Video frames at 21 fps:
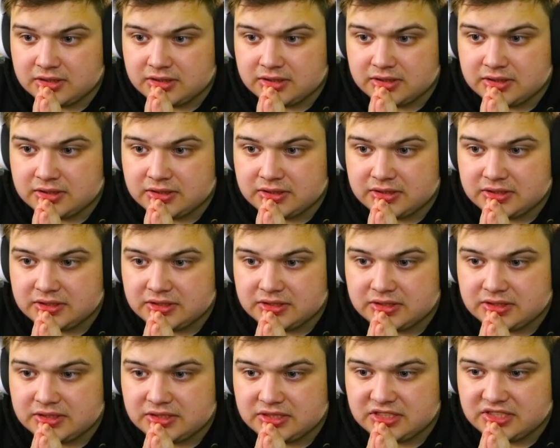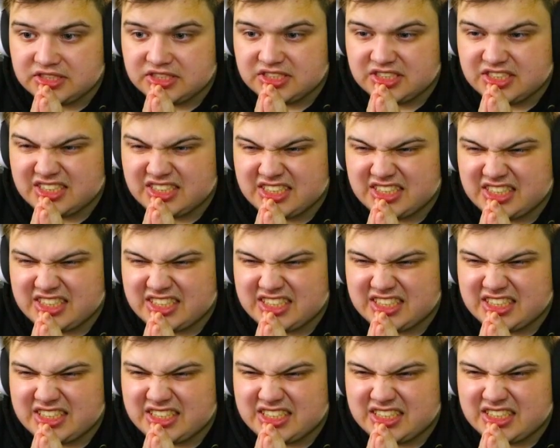
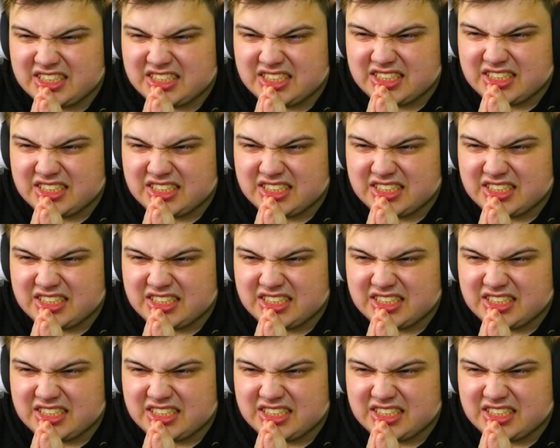(silence)